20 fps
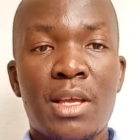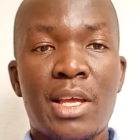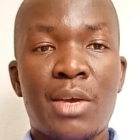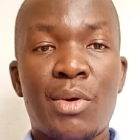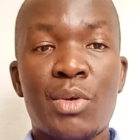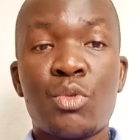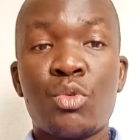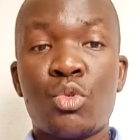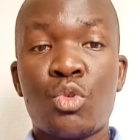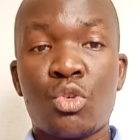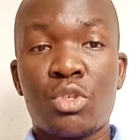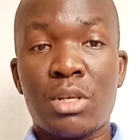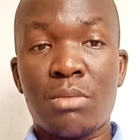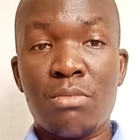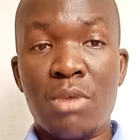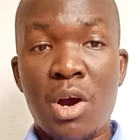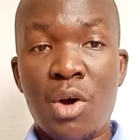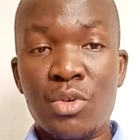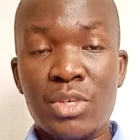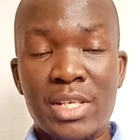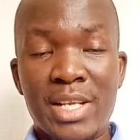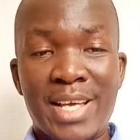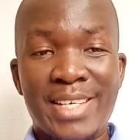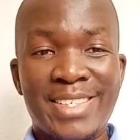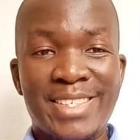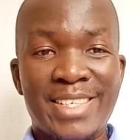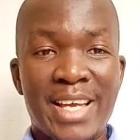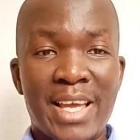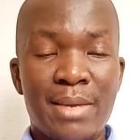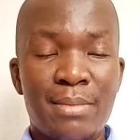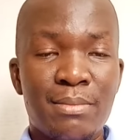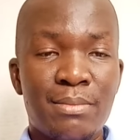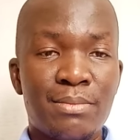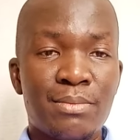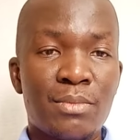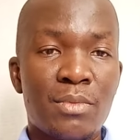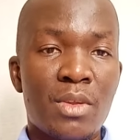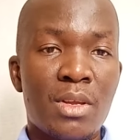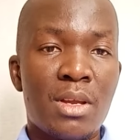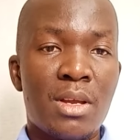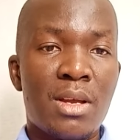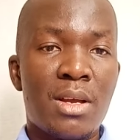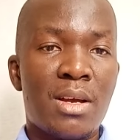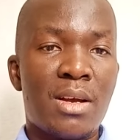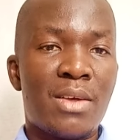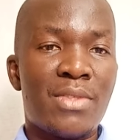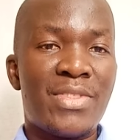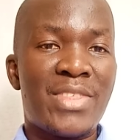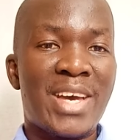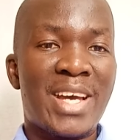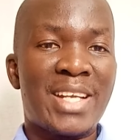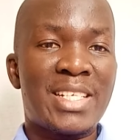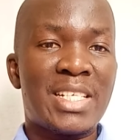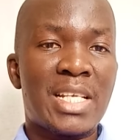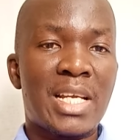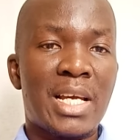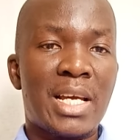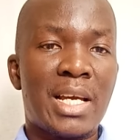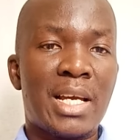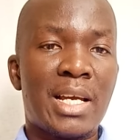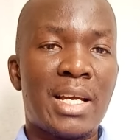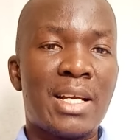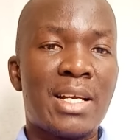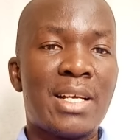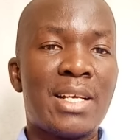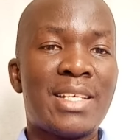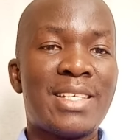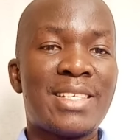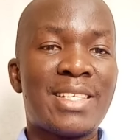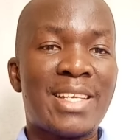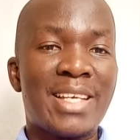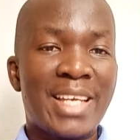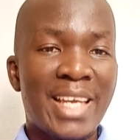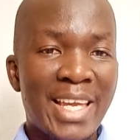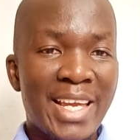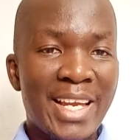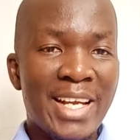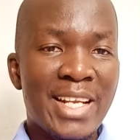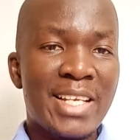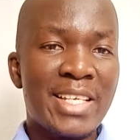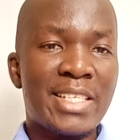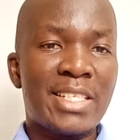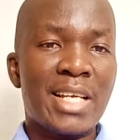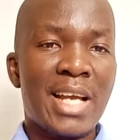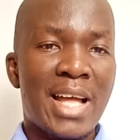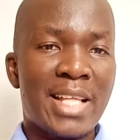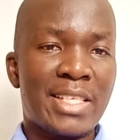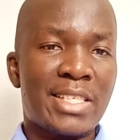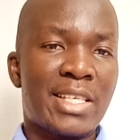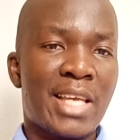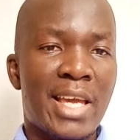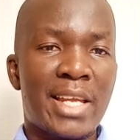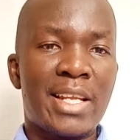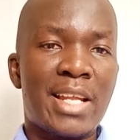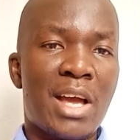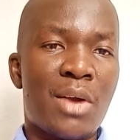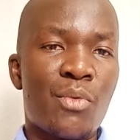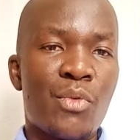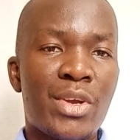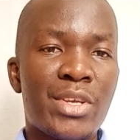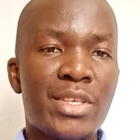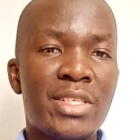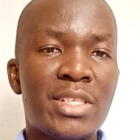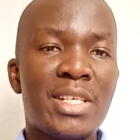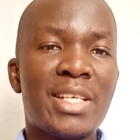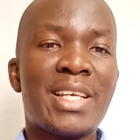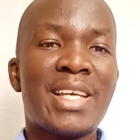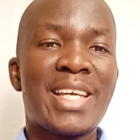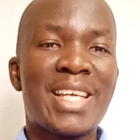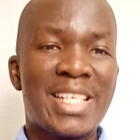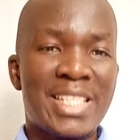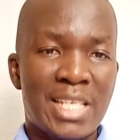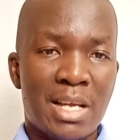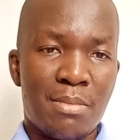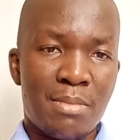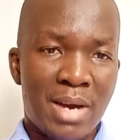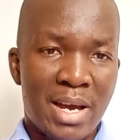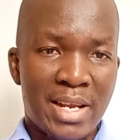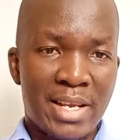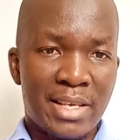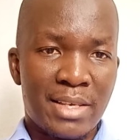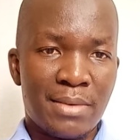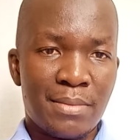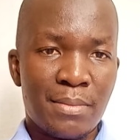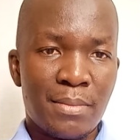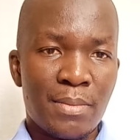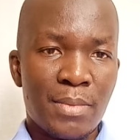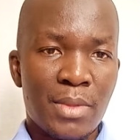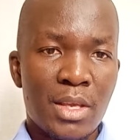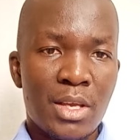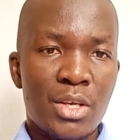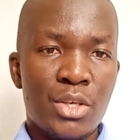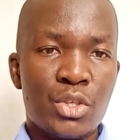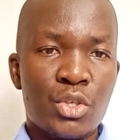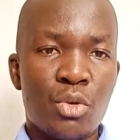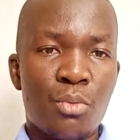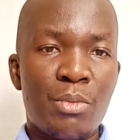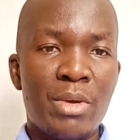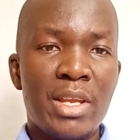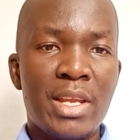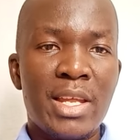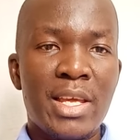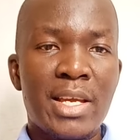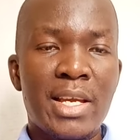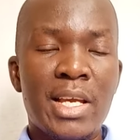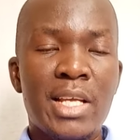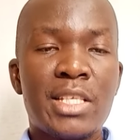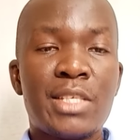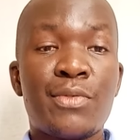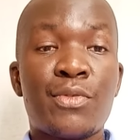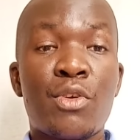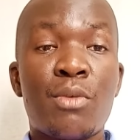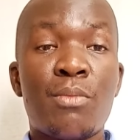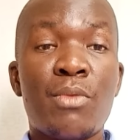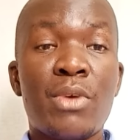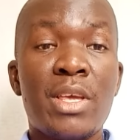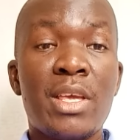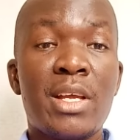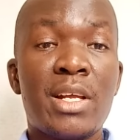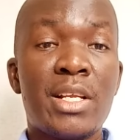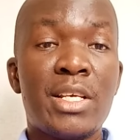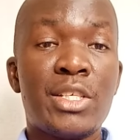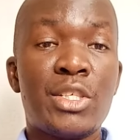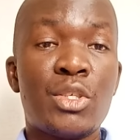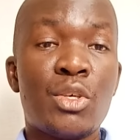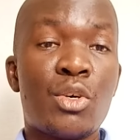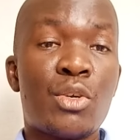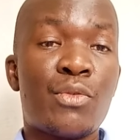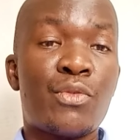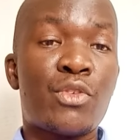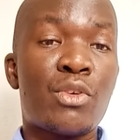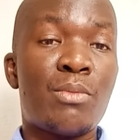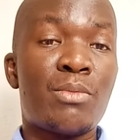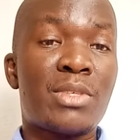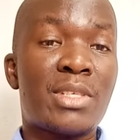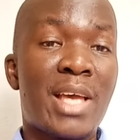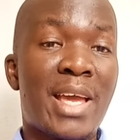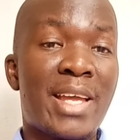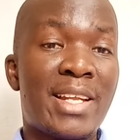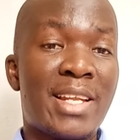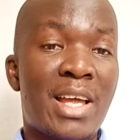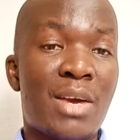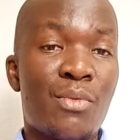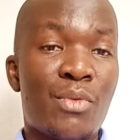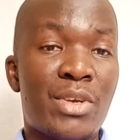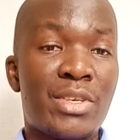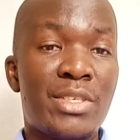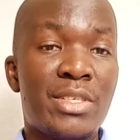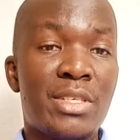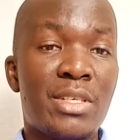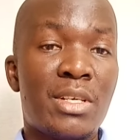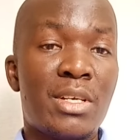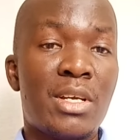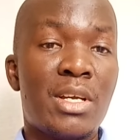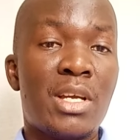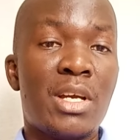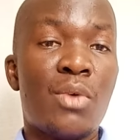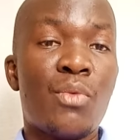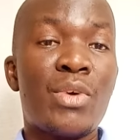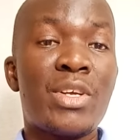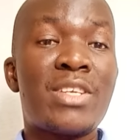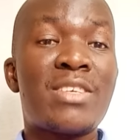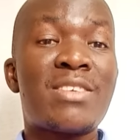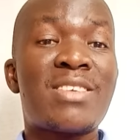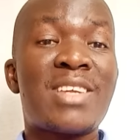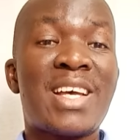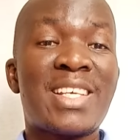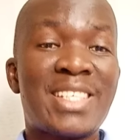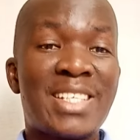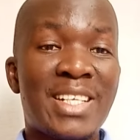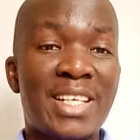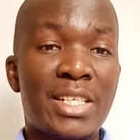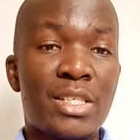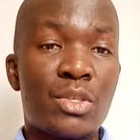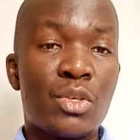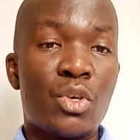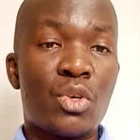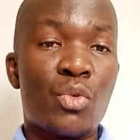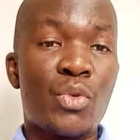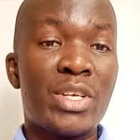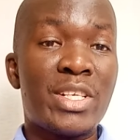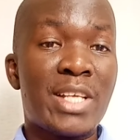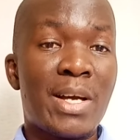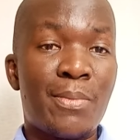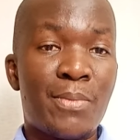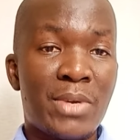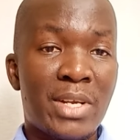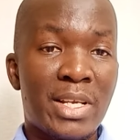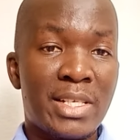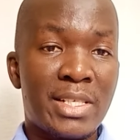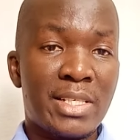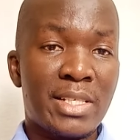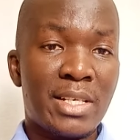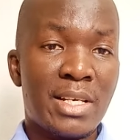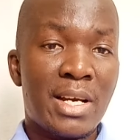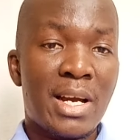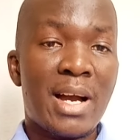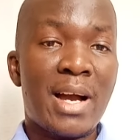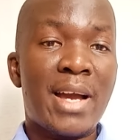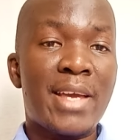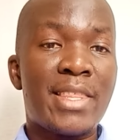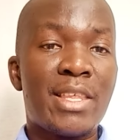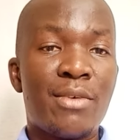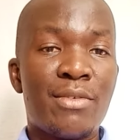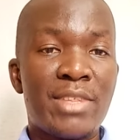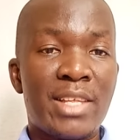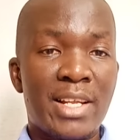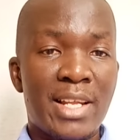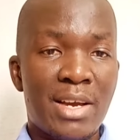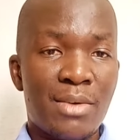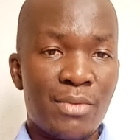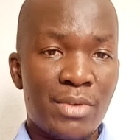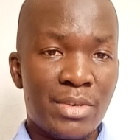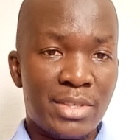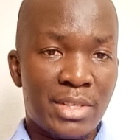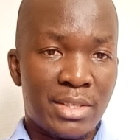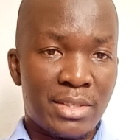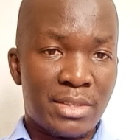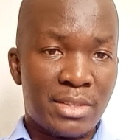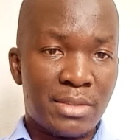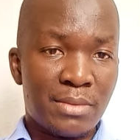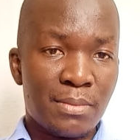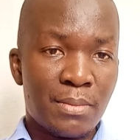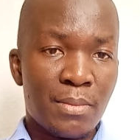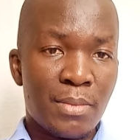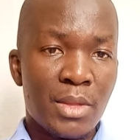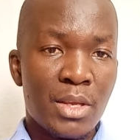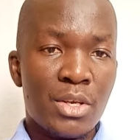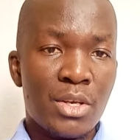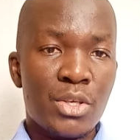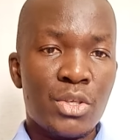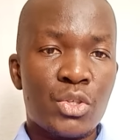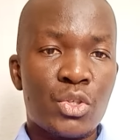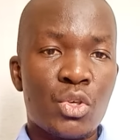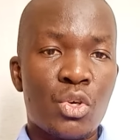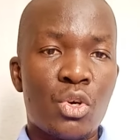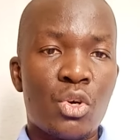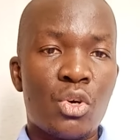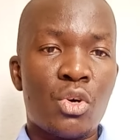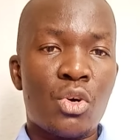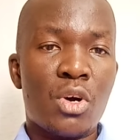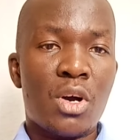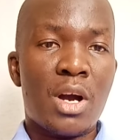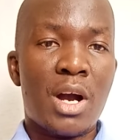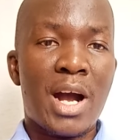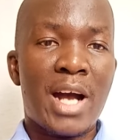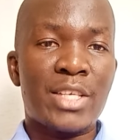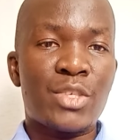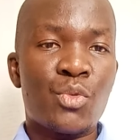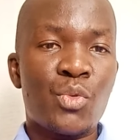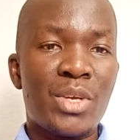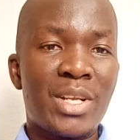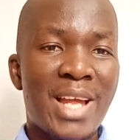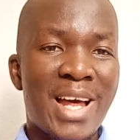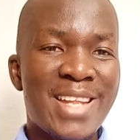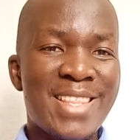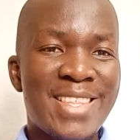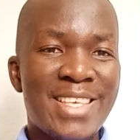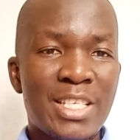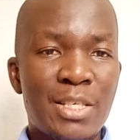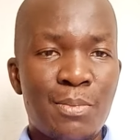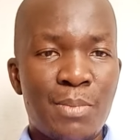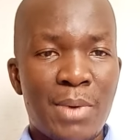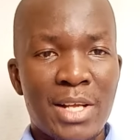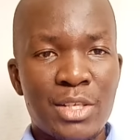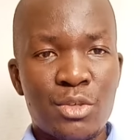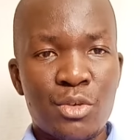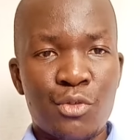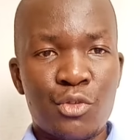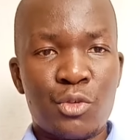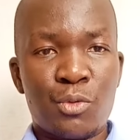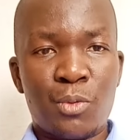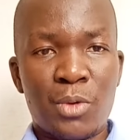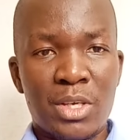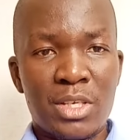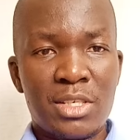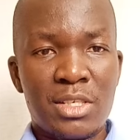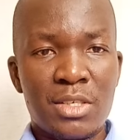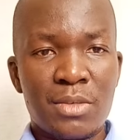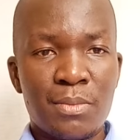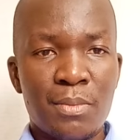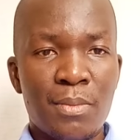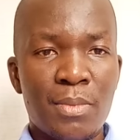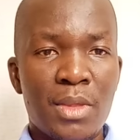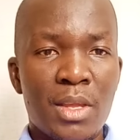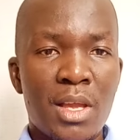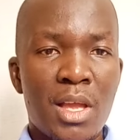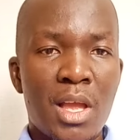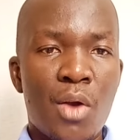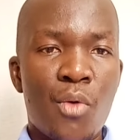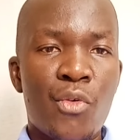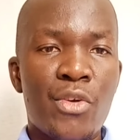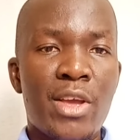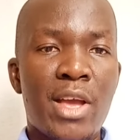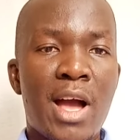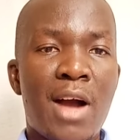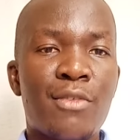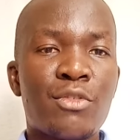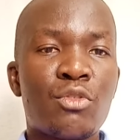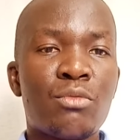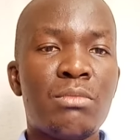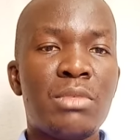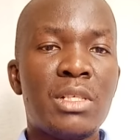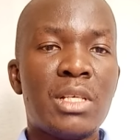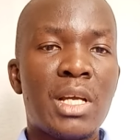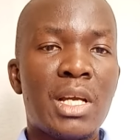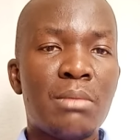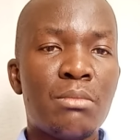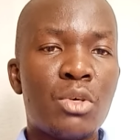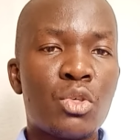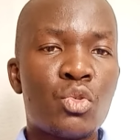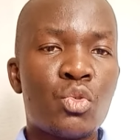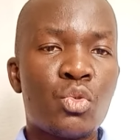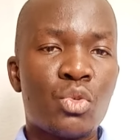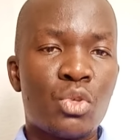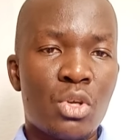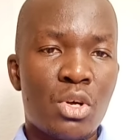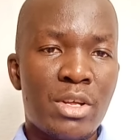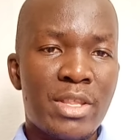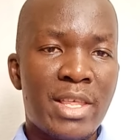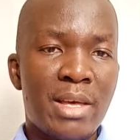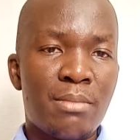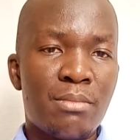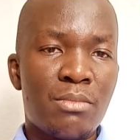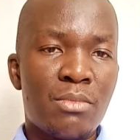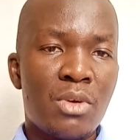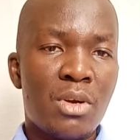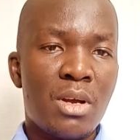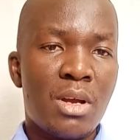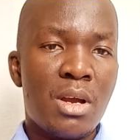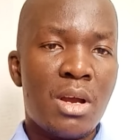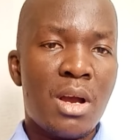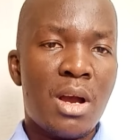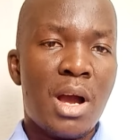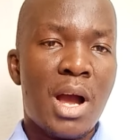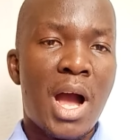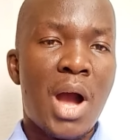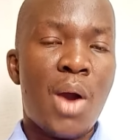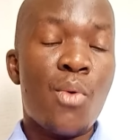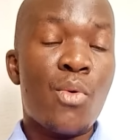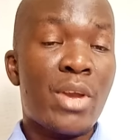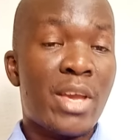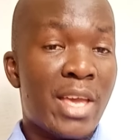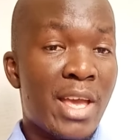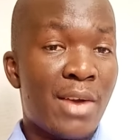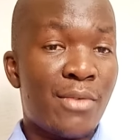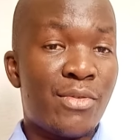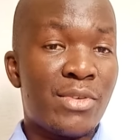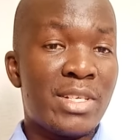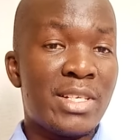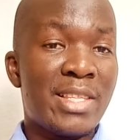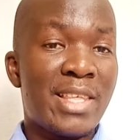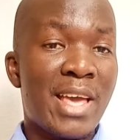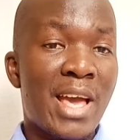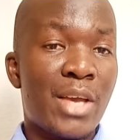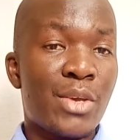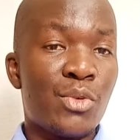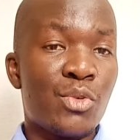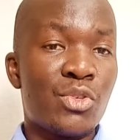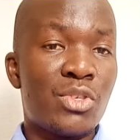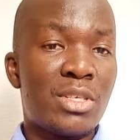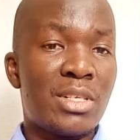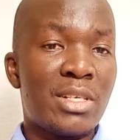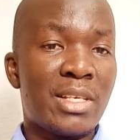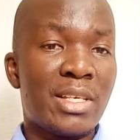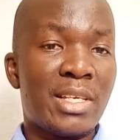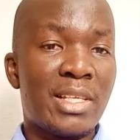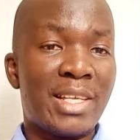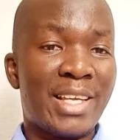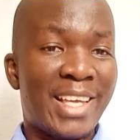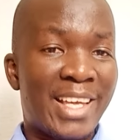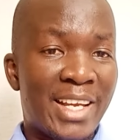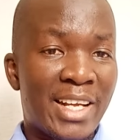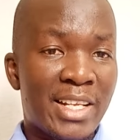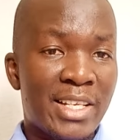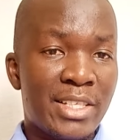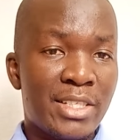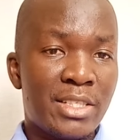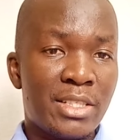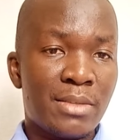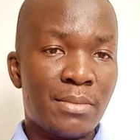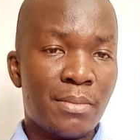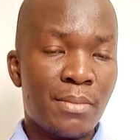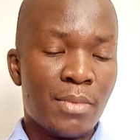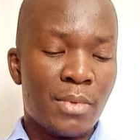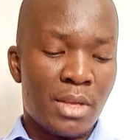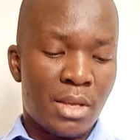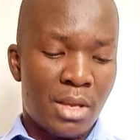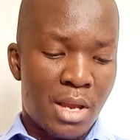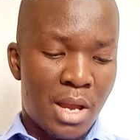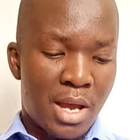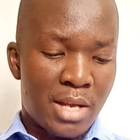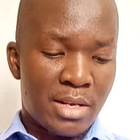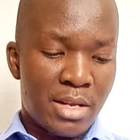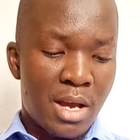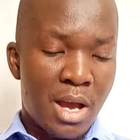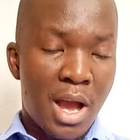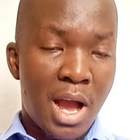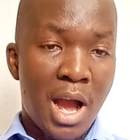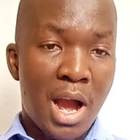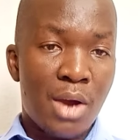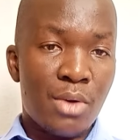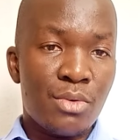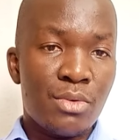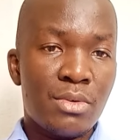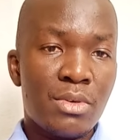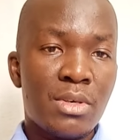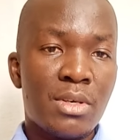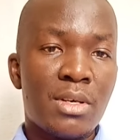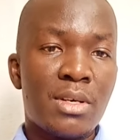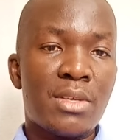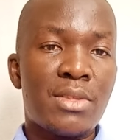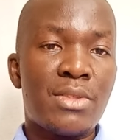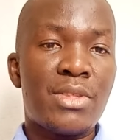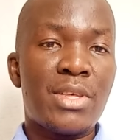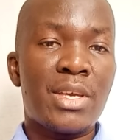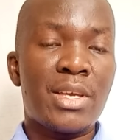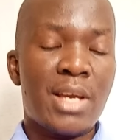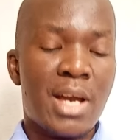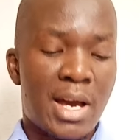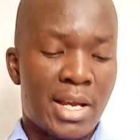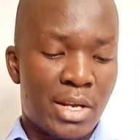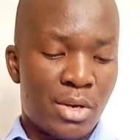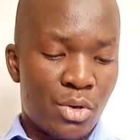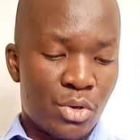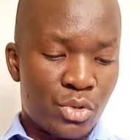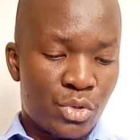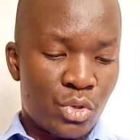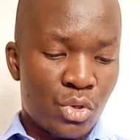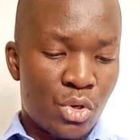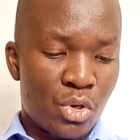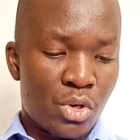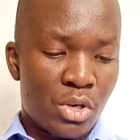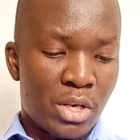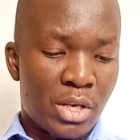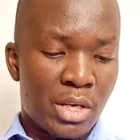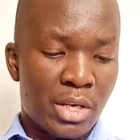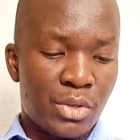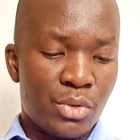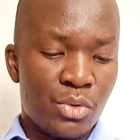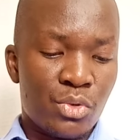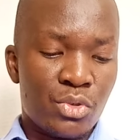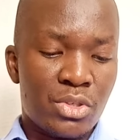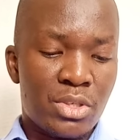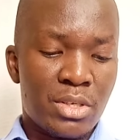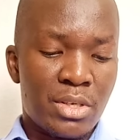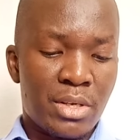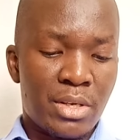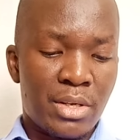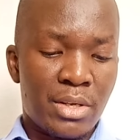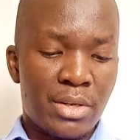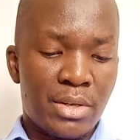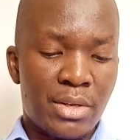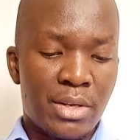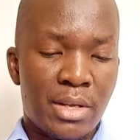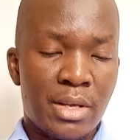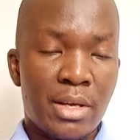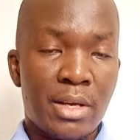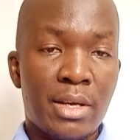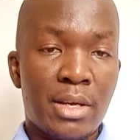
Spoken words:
what we talked about last time, that English and sign language intermarry. So meaning it's from English or from sign language we translate or we interpret either of the languages. So as we learn these parts of speech, we have to be able to know them, how carefully they are used in English and how they are also used in